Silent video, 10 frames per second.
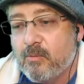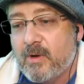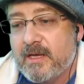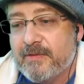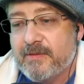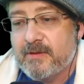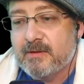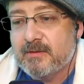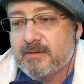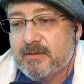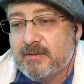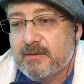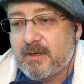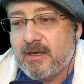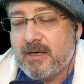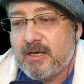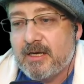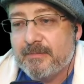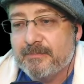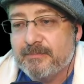with
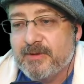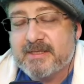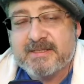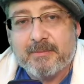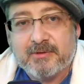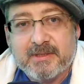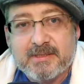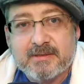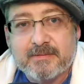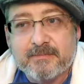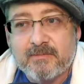the assemblies.